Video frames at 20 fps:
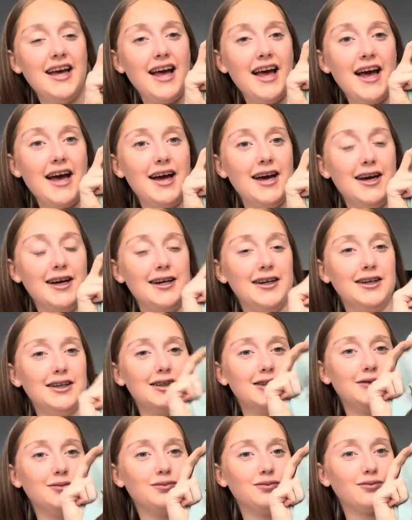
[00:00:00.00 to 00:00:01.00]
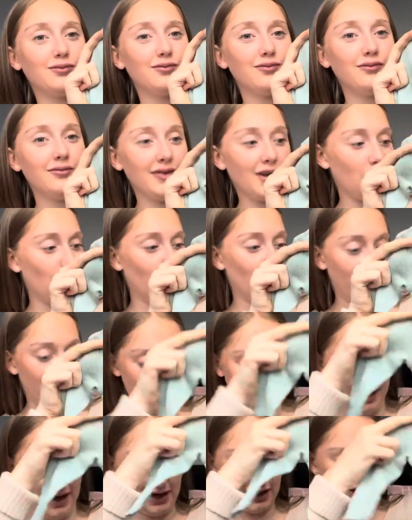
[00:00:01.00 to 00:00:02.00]
With a
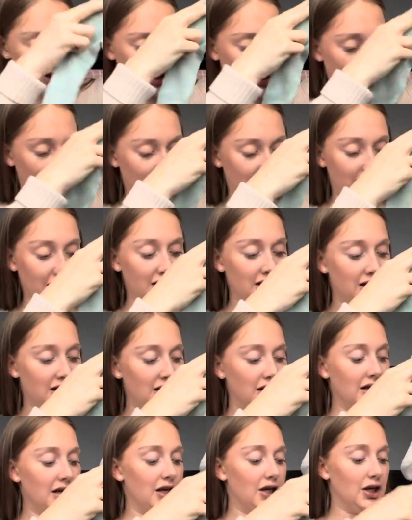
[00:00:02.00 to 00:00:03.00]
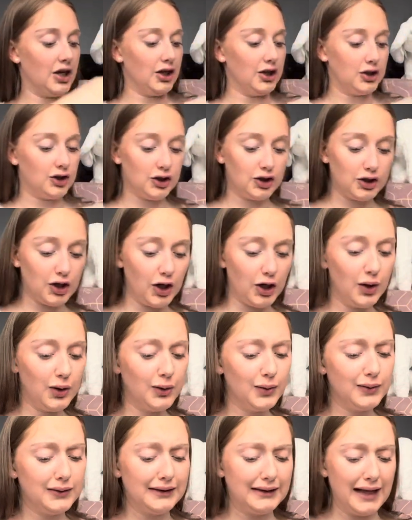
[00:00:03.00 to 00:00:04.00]
matching
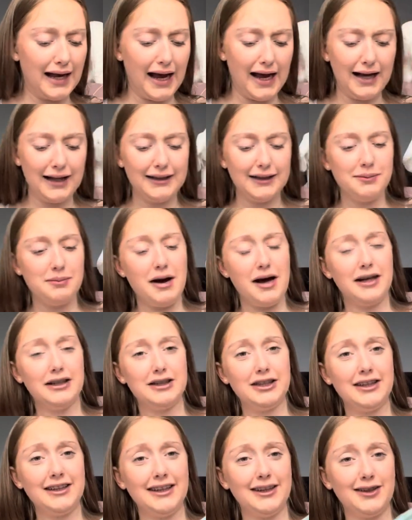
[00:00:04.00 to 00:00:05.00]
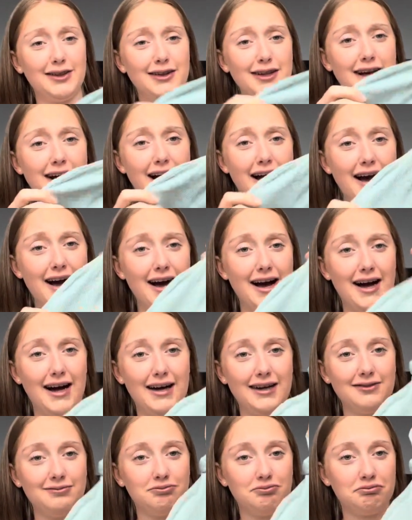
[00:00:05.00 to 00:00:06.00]
suit and a matching little hat.
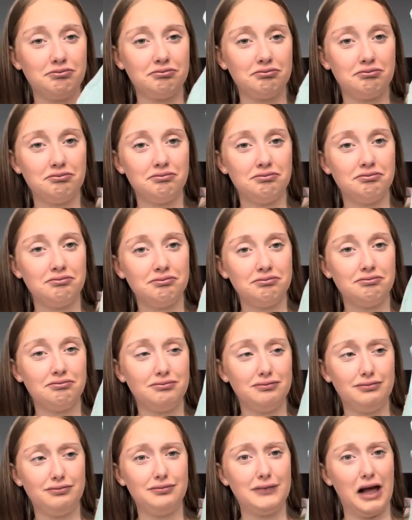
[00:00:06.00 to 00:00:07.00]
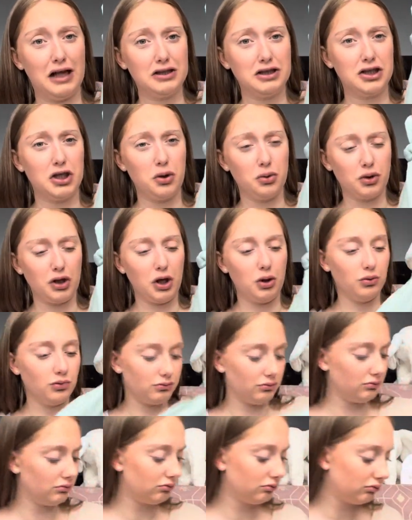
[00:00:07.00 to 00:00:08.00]
That's so cute.
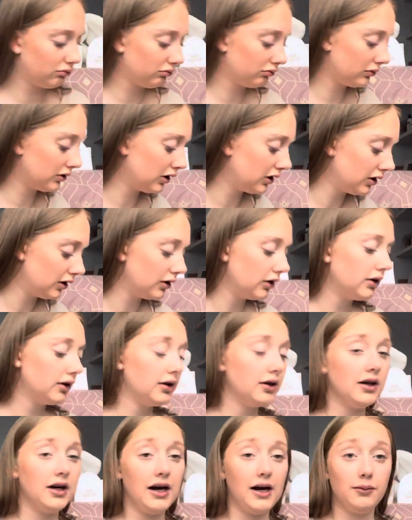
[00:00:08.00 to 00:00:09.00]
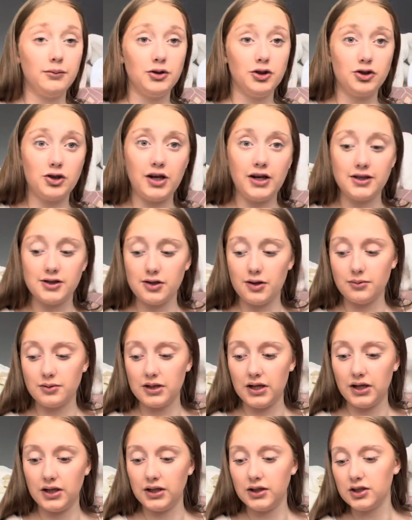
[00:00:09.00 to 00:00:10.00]
I'm gonna try and stop
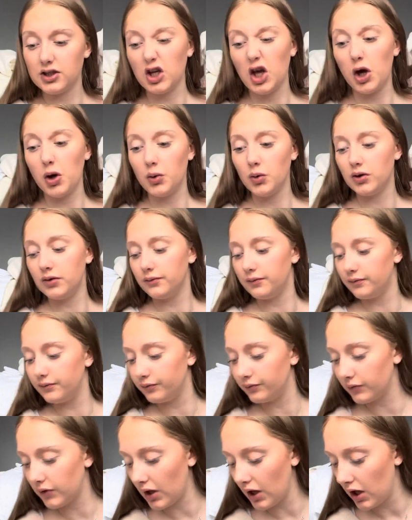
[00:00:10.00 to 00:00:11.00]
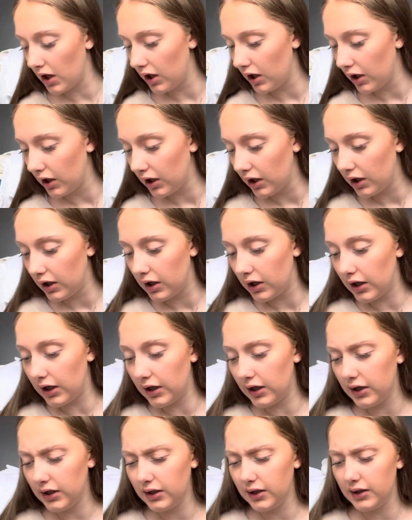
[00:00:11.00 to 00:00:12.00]
saying it's cute.
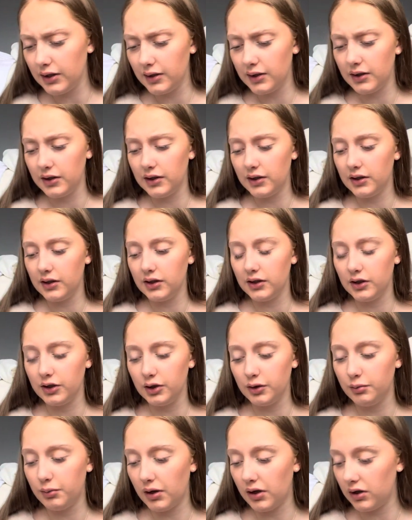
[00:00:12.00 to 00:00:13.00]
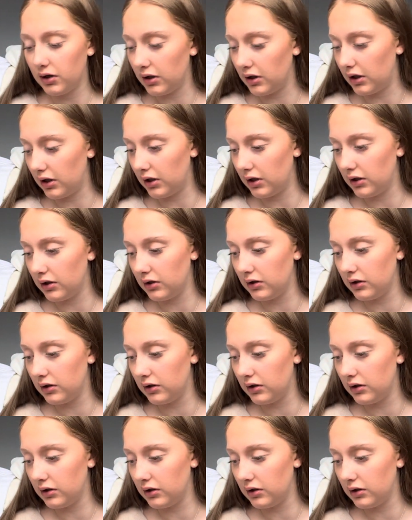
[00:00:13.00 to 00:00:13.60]
Who bought that?